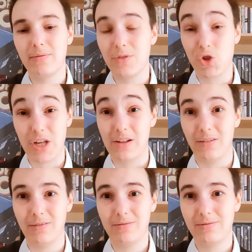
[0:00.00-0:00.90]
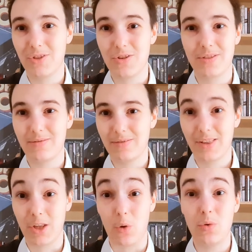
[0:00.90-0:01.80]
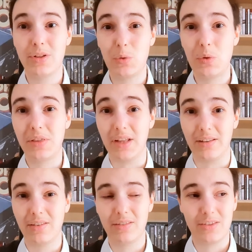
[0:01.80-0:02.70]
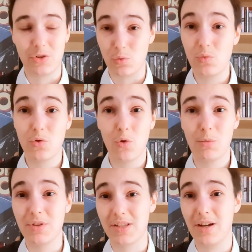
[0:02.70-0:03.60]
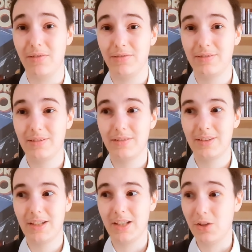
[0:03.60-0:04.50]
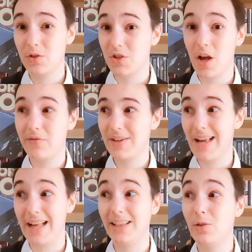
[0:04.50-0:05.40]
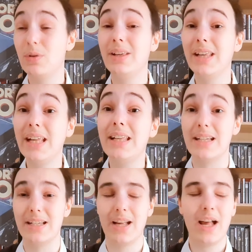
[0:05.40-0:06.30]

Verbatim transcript: Chill. Just go and do things. Do normal stuff. You deserved it and you need it.